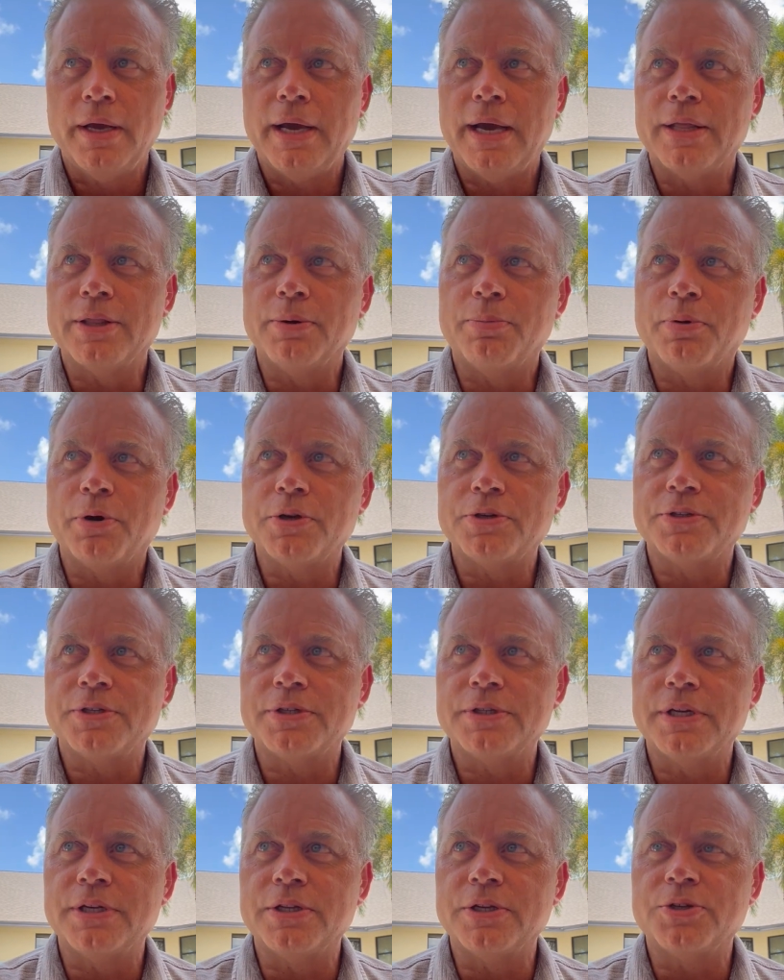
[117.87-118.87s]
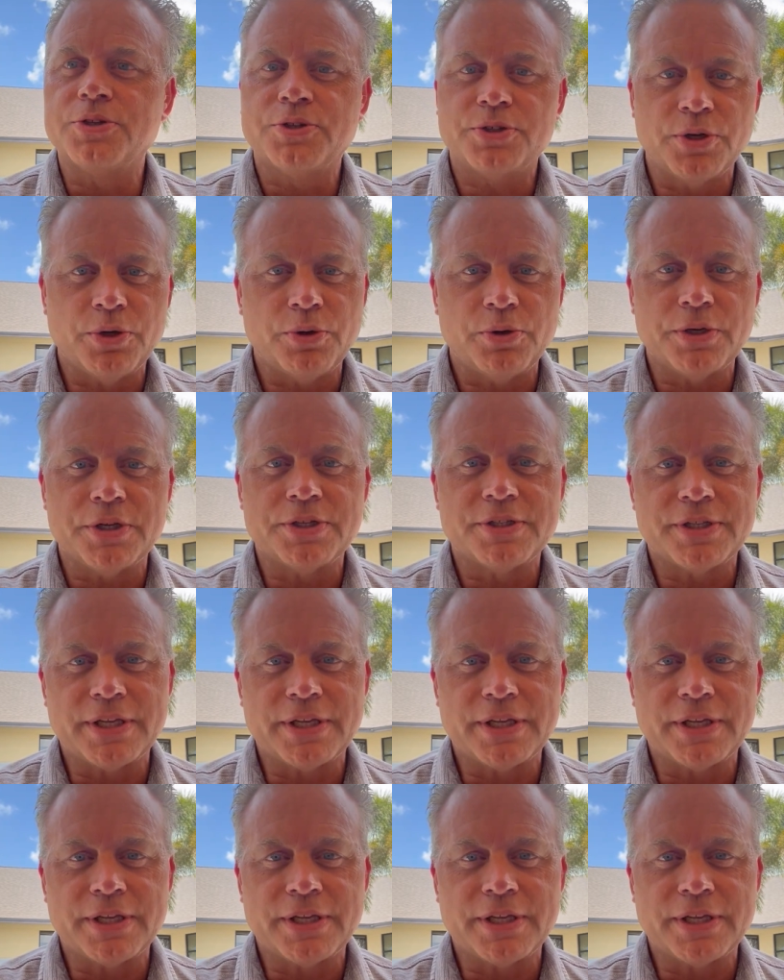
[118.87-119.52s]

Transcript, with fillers: And the person in the suit is